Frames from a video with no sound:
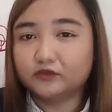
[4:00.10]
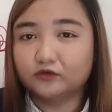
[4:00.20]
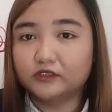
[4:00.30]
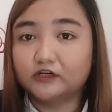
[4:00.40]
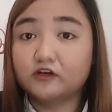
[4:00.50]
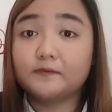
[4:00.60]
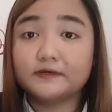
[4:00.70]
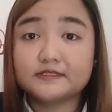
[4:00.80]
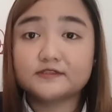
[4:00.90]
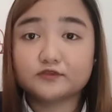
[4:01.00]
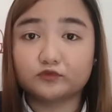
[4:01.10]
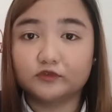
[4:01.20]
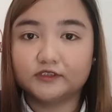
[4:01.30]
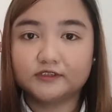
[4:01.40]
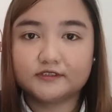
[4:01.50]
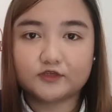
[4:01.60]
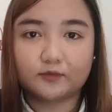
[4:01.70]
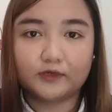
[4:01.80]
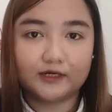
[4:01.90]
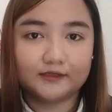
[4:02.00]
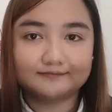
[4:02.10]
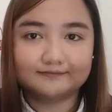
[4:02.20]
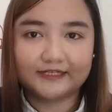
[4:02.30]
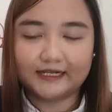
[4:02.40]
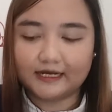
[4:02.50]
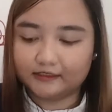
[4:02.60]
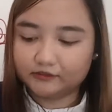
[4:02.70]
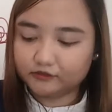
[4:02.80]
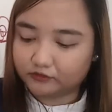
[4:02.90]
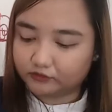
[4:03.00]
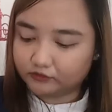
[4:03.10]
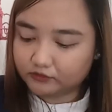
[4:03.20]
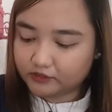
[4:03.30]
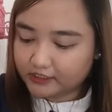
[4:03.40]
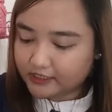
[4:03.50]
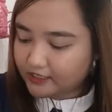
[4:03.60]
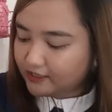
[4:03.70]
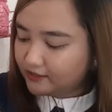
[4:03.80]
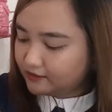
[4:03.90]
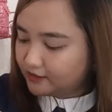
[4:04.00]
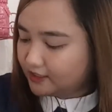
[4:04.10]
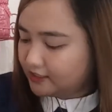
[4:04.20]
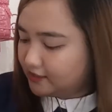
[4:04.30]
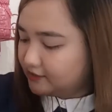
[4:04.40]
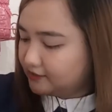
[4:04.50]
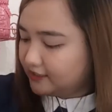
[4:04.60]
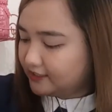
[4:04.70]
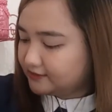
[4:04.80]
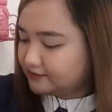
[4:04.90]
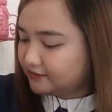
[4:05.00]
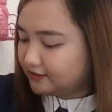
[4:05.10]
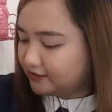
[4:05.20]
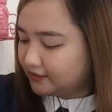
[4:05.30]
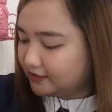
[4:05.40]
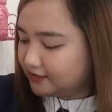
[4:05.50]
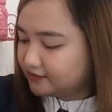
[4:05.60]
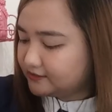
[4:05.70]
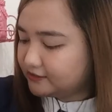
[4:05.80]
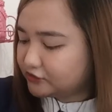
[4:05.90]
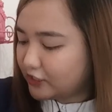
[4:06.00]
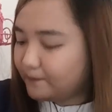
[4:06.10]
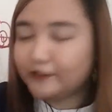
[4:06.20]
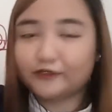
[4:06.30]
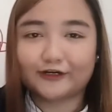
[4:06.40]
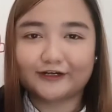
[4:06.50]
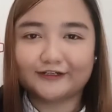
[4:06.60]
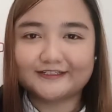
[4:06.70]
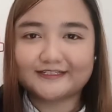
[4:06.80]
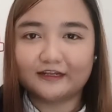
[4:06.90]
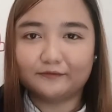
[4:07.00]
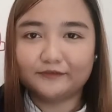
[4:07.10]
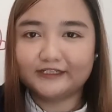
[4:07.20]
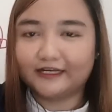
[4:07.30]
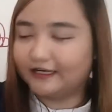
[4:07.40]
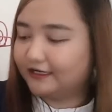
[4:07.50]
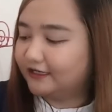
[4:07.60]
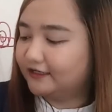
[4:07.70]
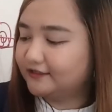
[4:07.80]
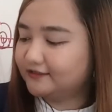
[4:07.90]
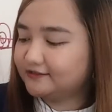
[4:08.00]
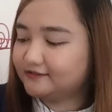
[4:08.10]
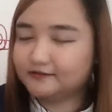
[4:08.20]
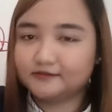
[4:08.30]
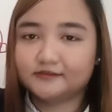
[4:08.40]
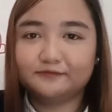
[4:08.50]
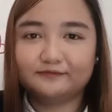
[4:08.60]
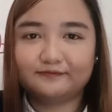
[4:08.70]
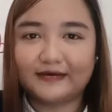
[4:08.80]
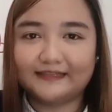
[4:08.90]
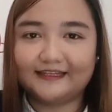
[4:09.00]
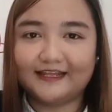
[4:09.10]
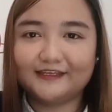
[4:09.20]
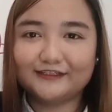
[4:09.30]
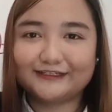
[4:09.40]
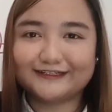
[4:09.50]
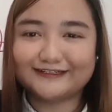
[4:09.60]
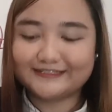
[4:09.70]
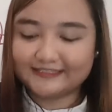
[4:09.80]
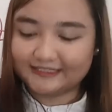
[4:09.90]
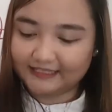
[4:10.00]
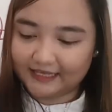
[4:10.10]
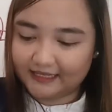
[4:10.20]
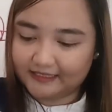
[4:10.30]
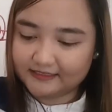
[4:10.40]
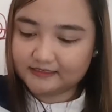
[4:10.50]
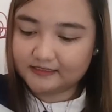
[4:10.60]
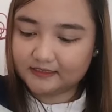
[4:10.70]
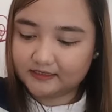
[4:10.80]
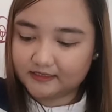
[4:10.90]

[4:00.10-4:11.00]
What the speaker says: gano'n, lalo na kapag sa school, sobrang kailangan ko to. And then, the next thing is, syempre girls, alam nyo na, panty liners, in case.